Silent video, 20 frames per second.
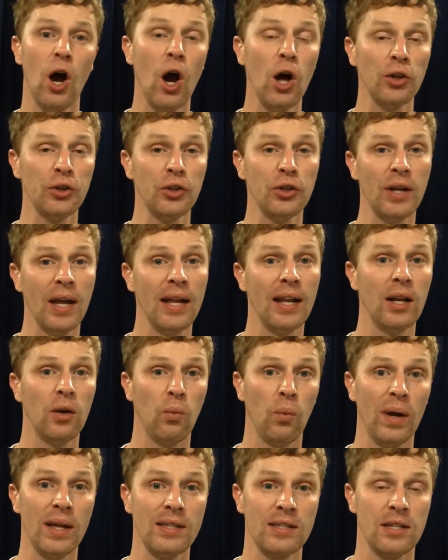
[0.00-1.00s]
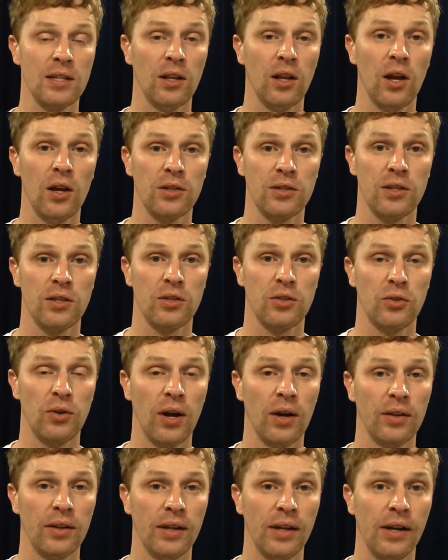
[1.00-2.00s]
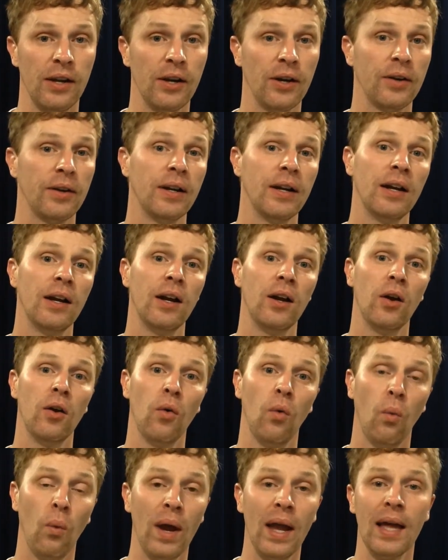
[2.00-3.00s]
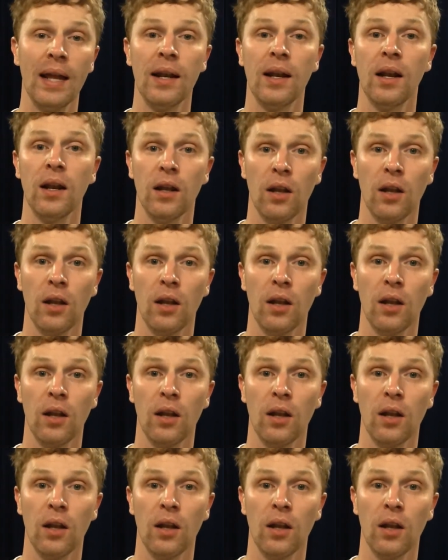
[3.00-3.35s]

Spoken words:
alternated wins and losses throughout the year. Win,